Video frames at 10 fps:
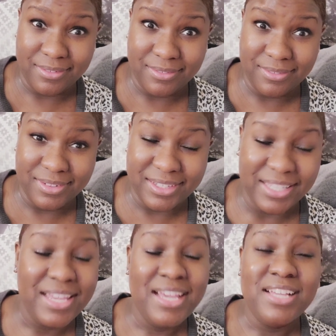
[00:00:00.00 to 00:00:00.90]
looking.
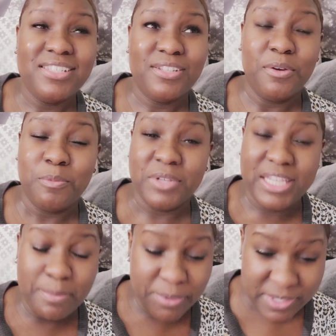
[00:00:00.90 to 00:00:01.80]
So when he
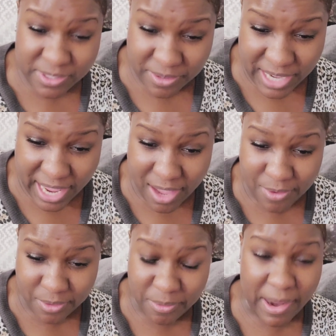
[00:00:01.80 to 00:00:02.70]
puts her down
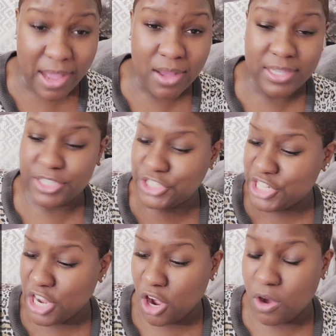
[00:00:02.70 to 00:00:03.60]
on the ground, honey, she
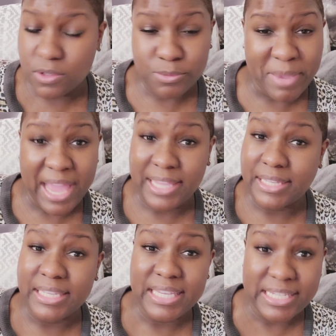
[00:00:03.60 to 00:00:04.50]
hauls back and
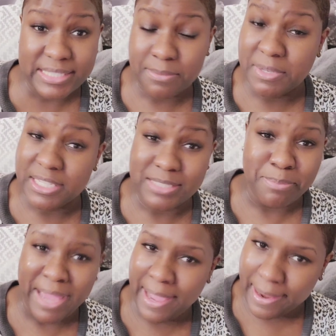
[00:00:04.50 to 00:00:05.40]
kicks him in his
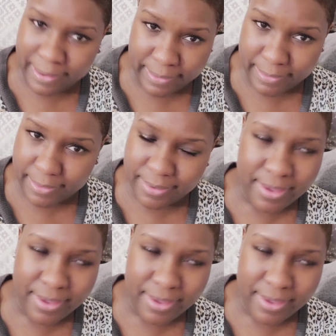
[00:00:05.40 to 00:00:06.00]
bad leg.